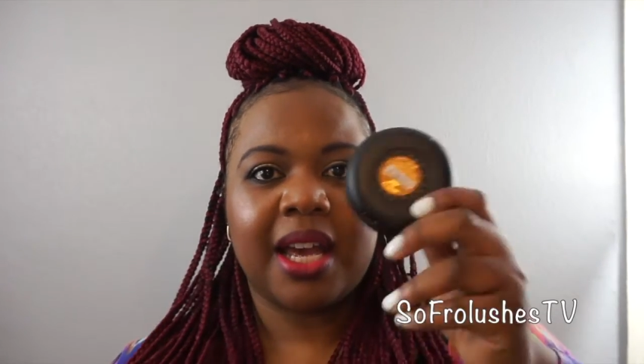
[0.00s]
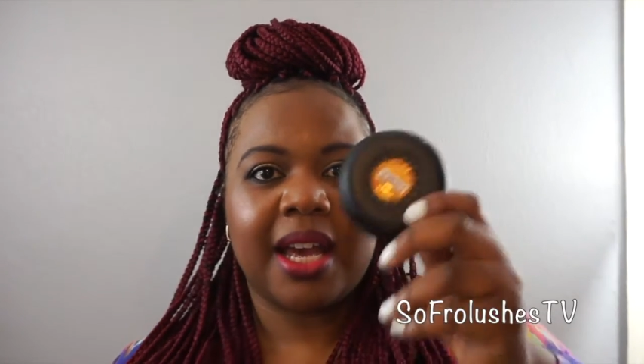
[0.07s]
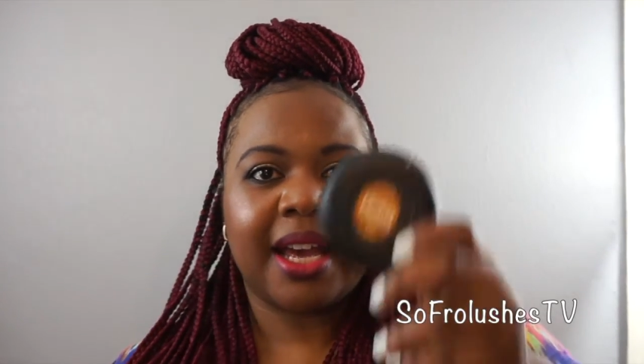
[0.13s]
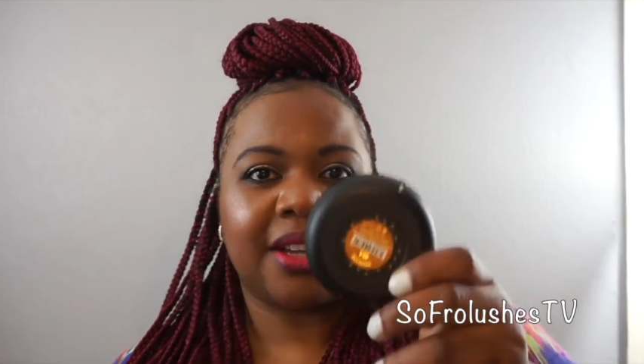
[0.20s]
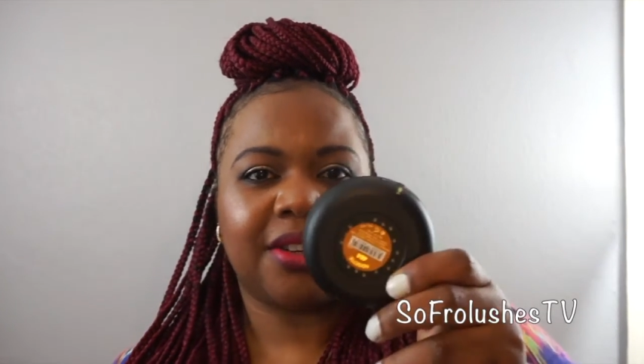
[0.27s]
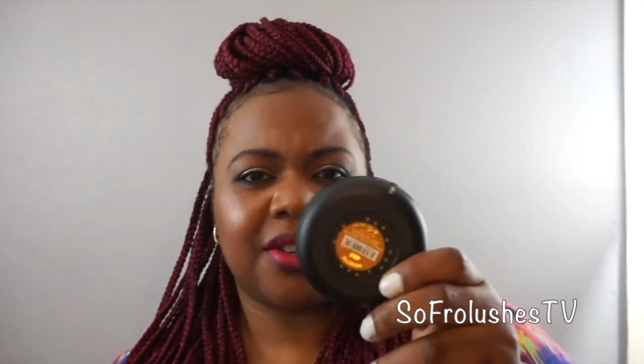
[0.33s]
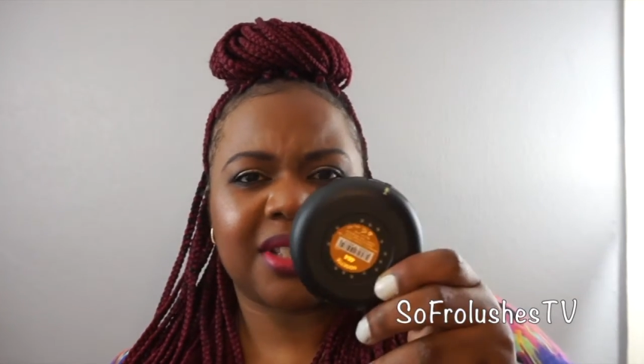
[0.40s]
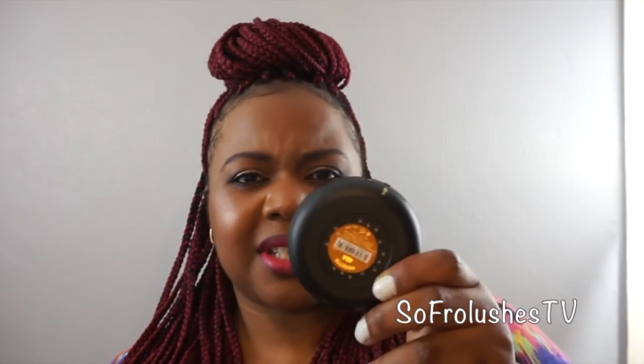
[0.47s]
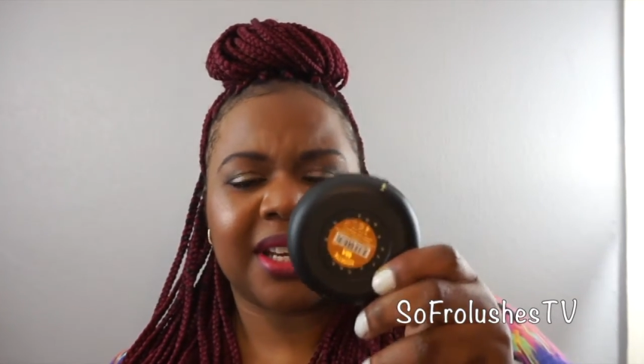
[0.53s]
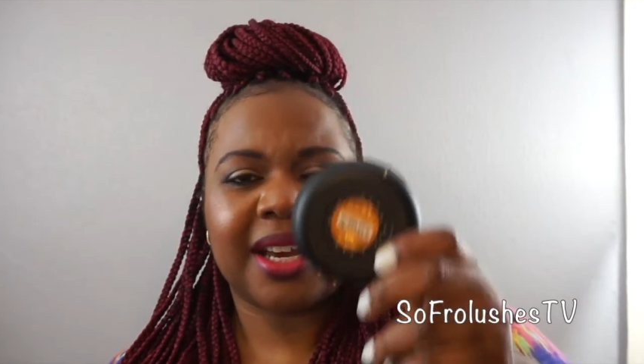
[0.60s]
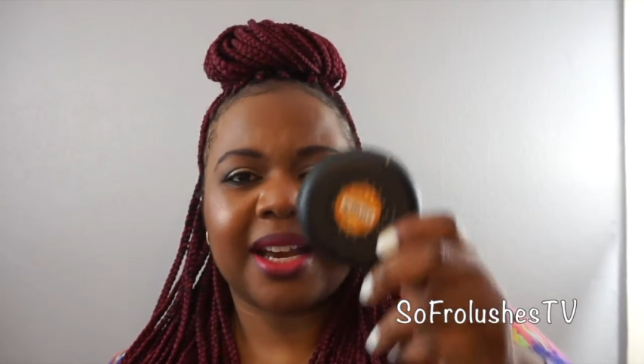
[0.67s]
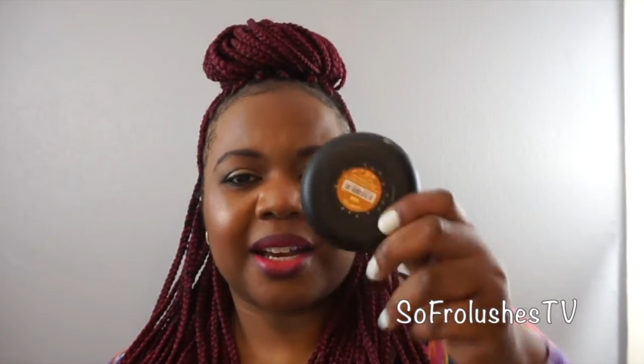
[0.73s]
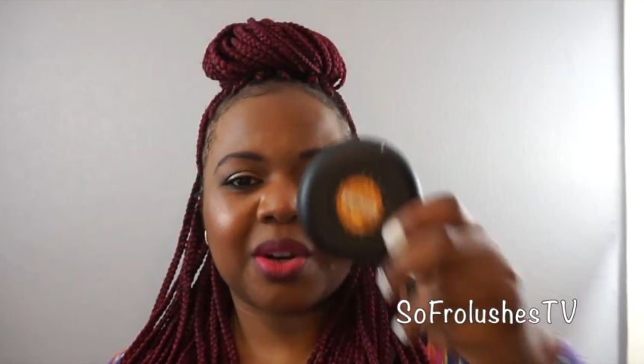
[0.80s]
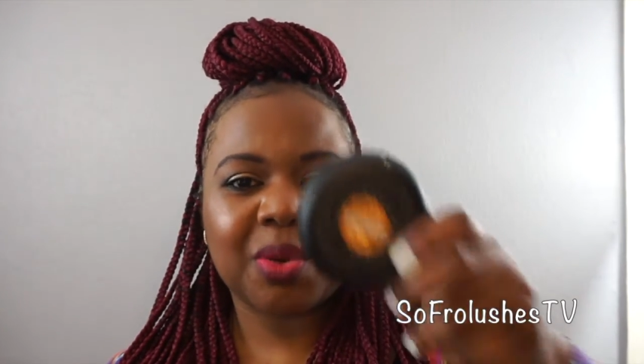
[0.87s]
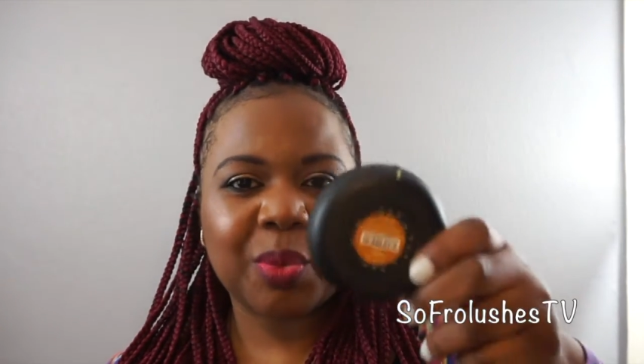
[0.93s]
And Noisette,
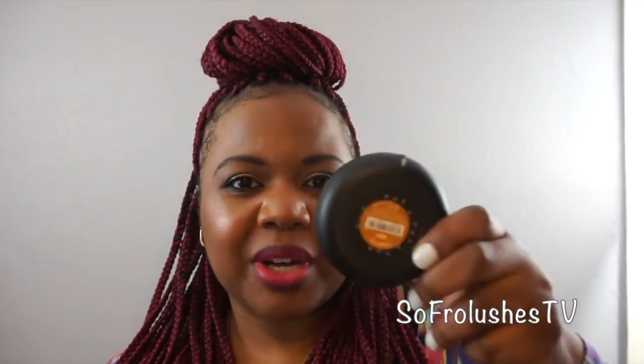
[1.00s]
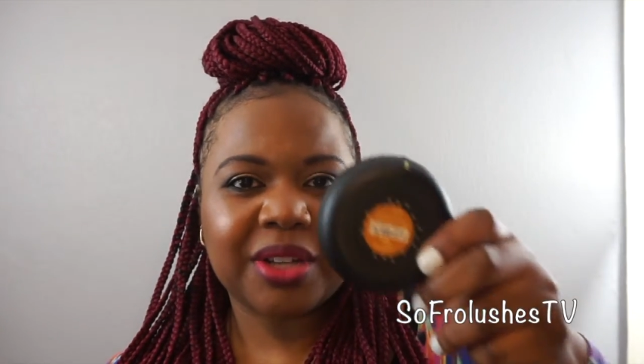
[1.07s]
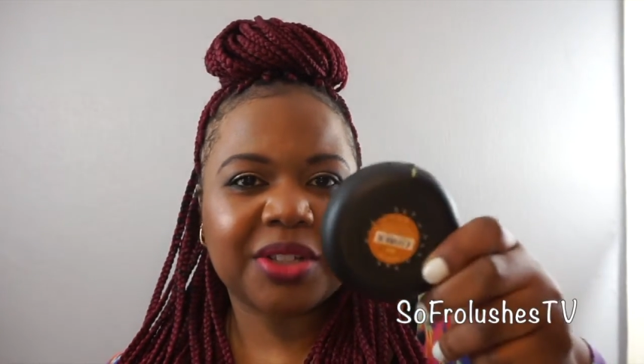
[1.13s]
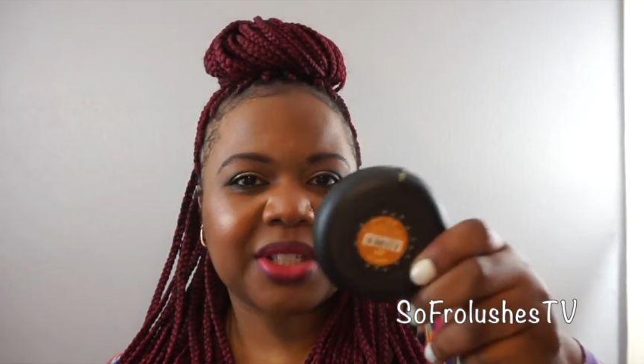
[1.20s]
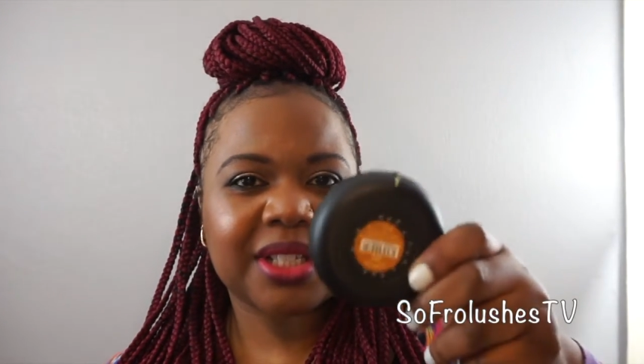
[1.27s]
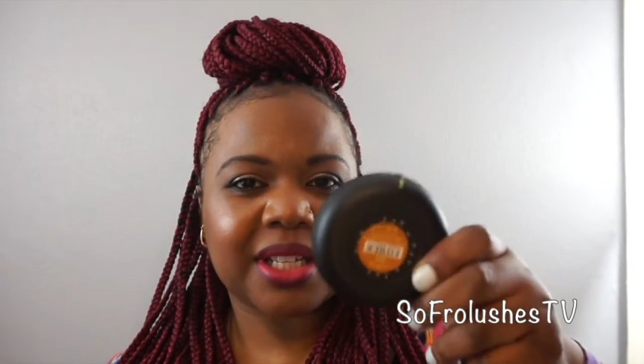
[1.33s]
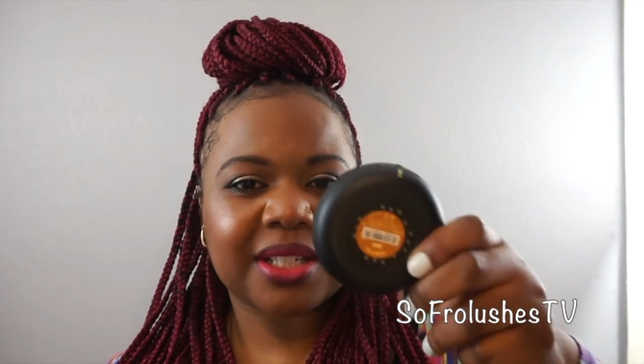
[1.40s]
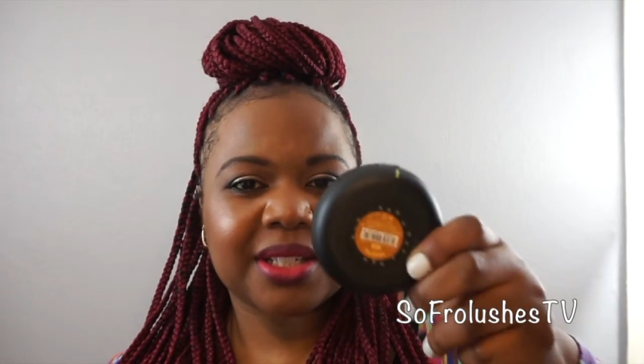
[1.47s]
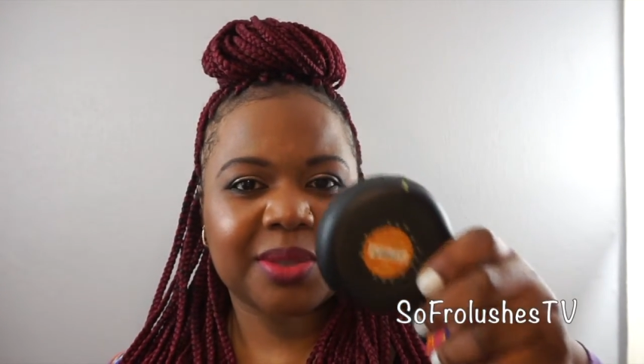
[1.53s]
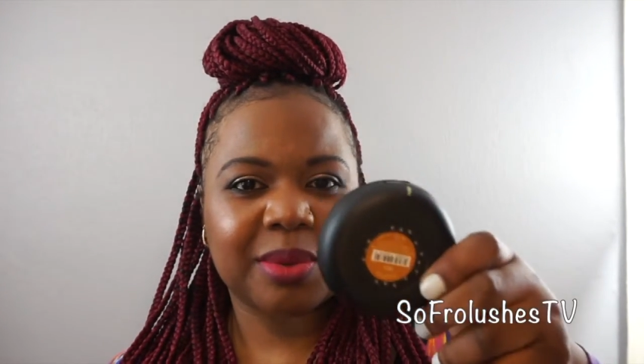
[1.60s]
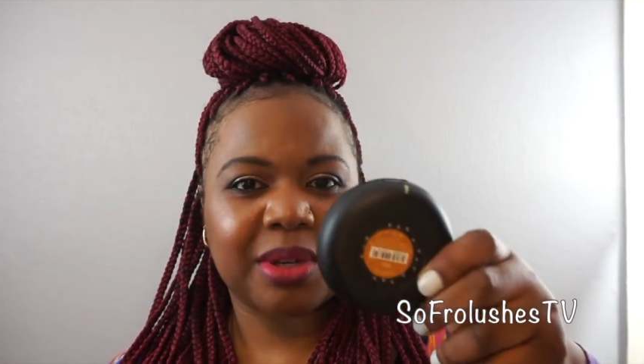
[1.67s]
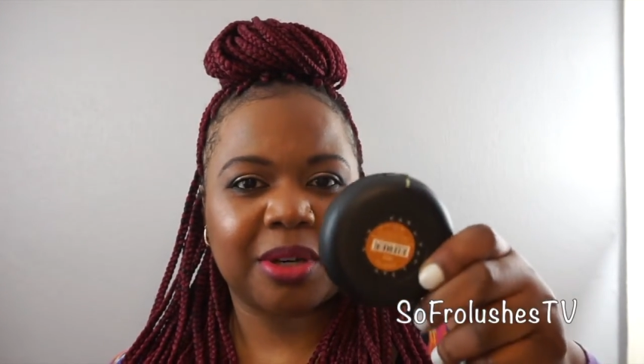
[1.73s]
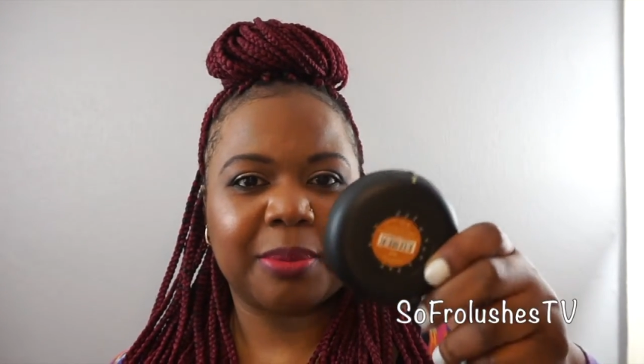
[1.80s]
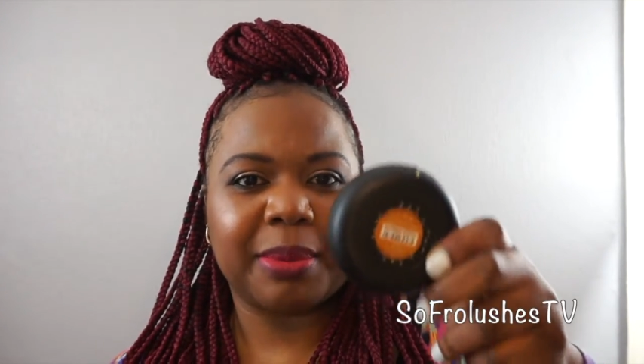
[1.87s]
I can wear Noisette as well,